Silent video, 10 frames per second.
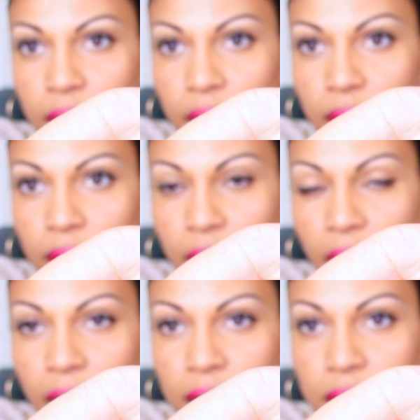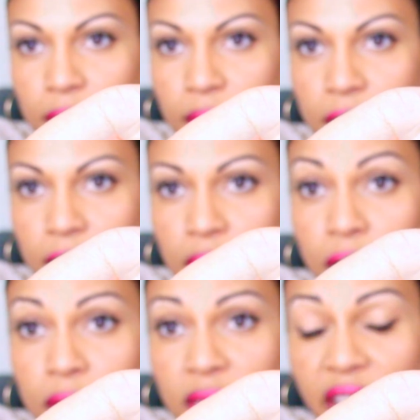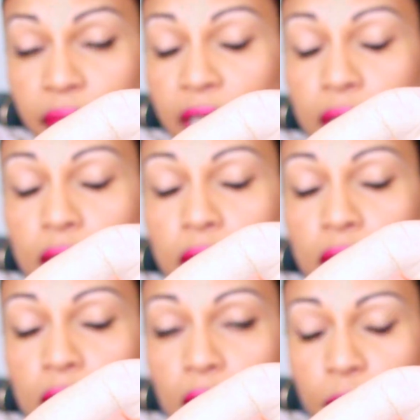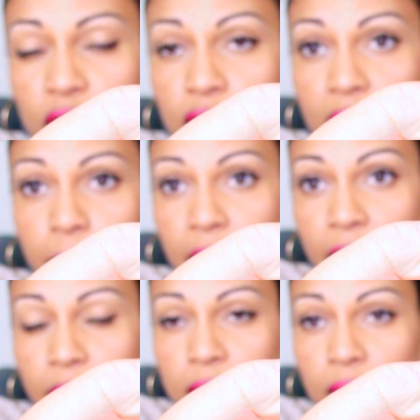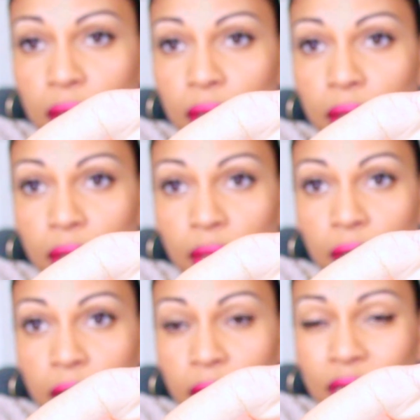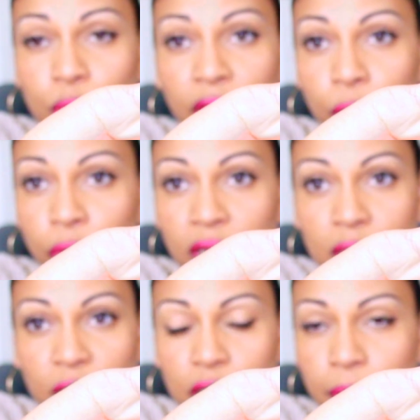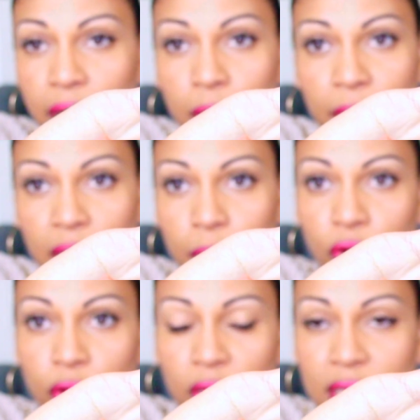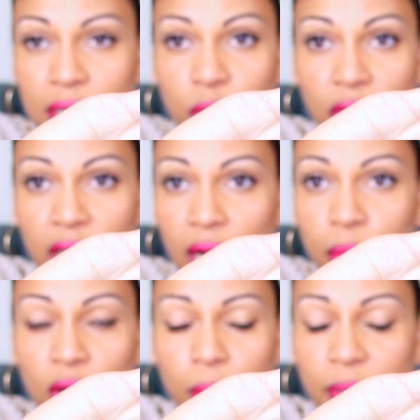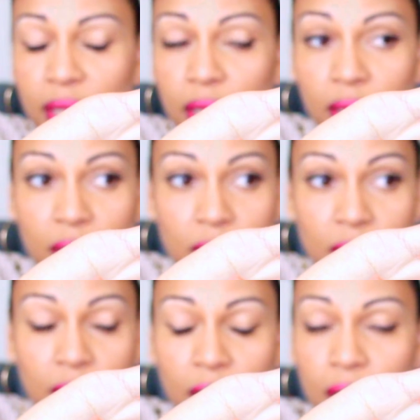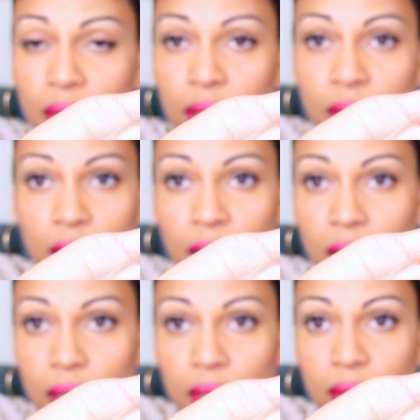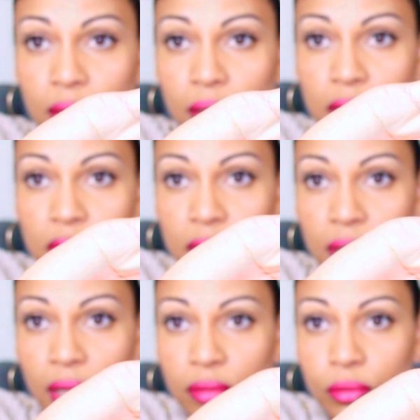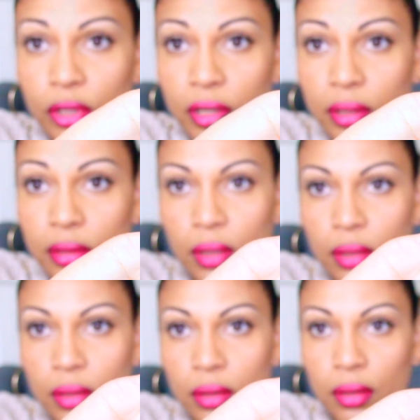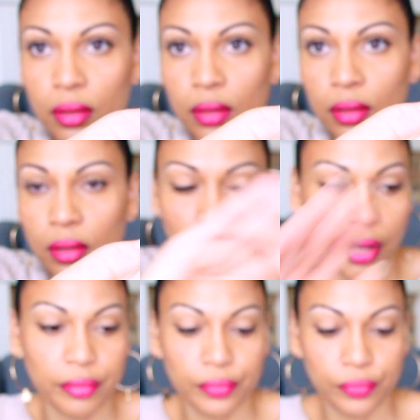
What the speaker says: Yes, this is gonna save me so much time, guys. That's why I don't wear as much makeup anymore unless I'm on camera because it's just a lot of work. Okay.